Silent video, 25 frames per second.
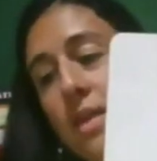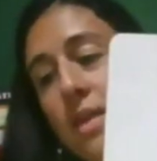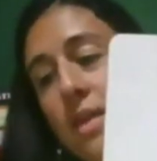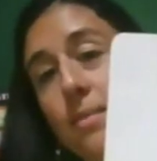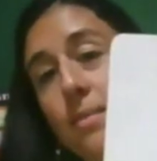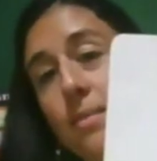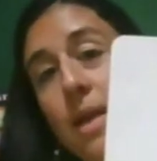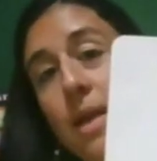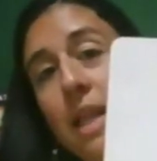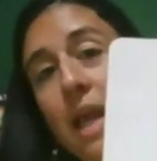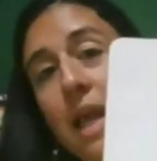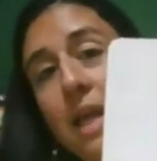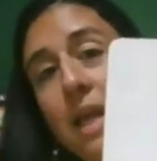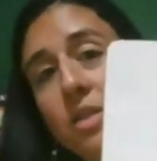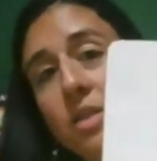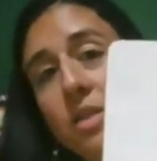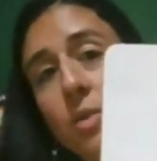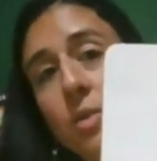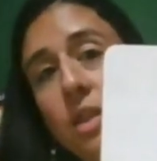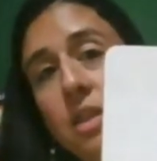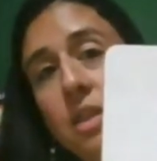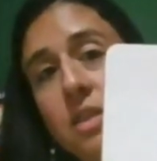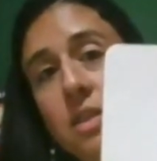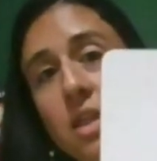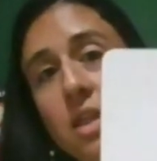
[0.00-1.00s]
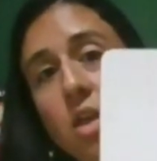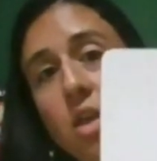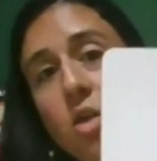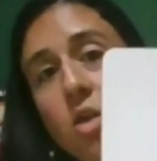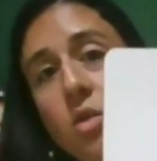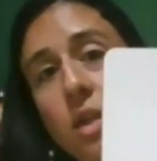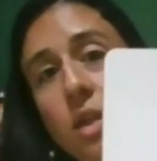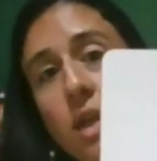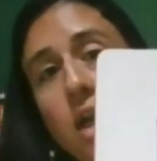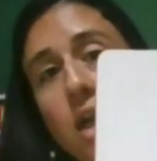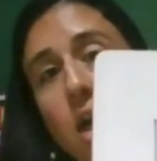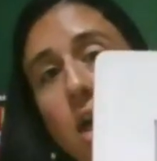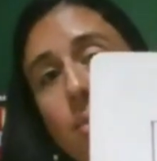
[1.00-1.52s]
and then my last one is the
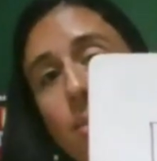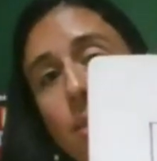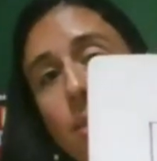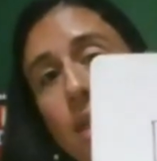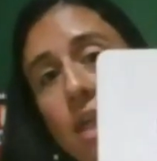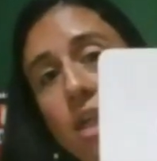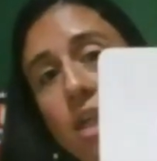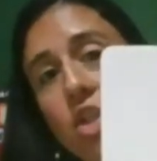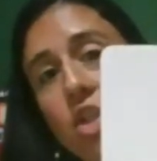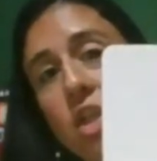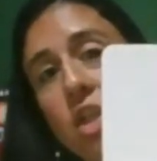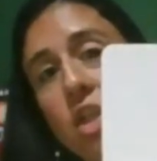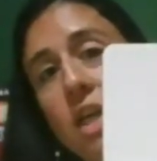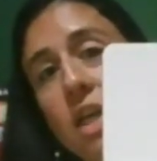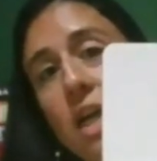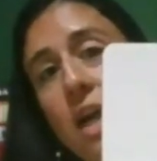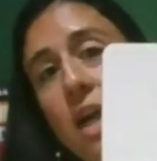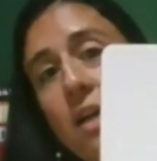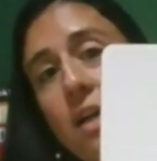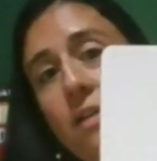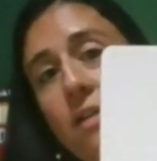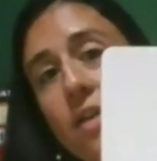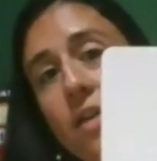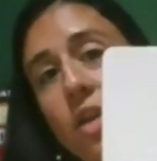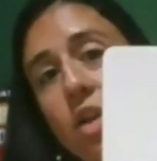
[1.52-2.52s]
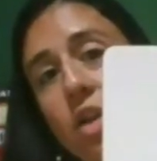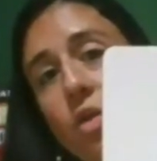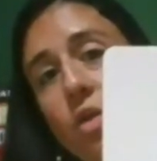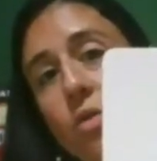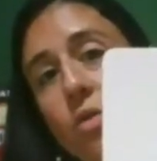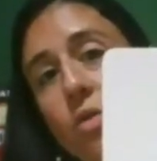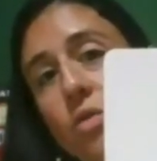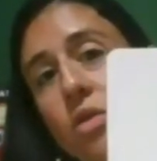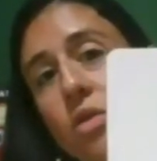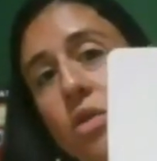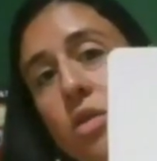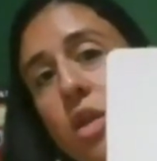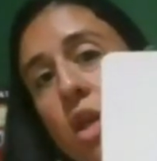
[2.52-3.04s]
only combination I haven't
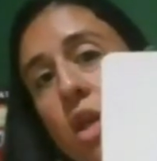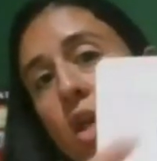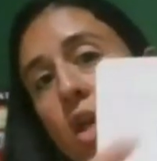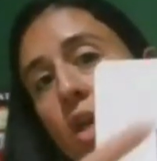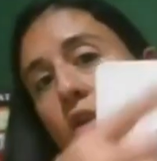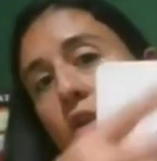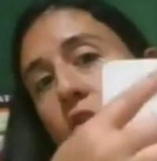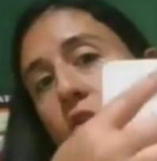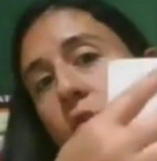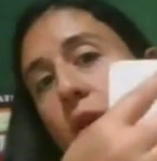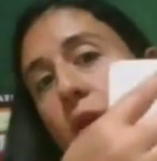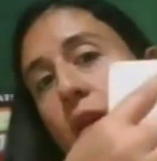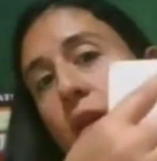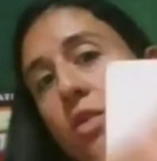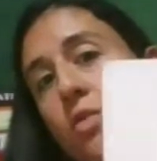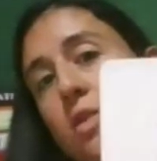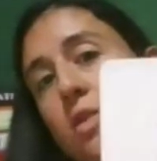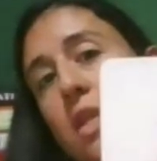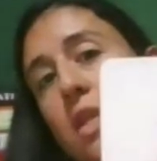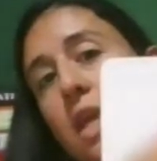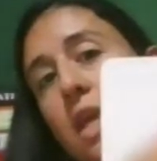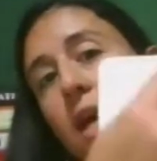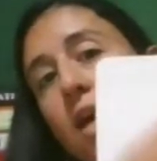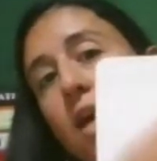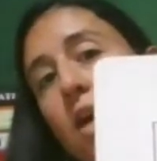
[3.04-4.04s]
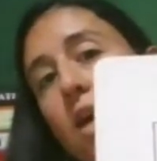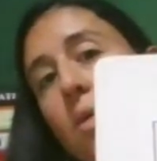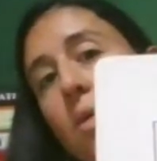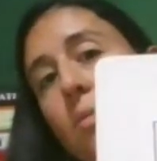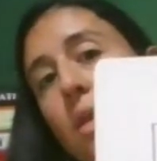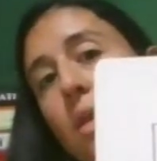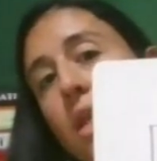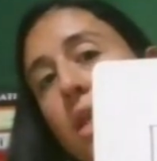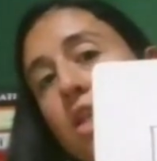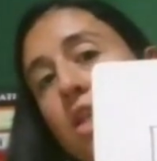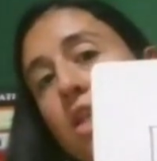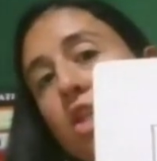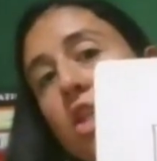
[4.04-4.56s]
used. So I use that
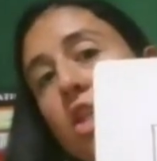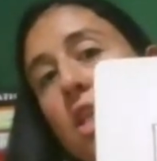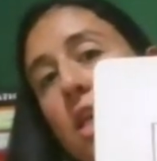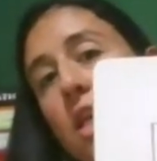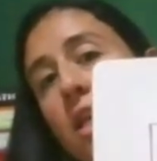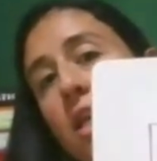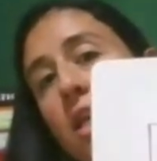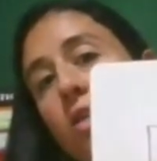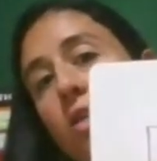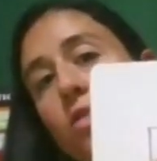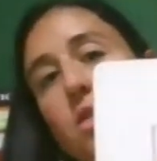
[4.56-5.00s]
combination,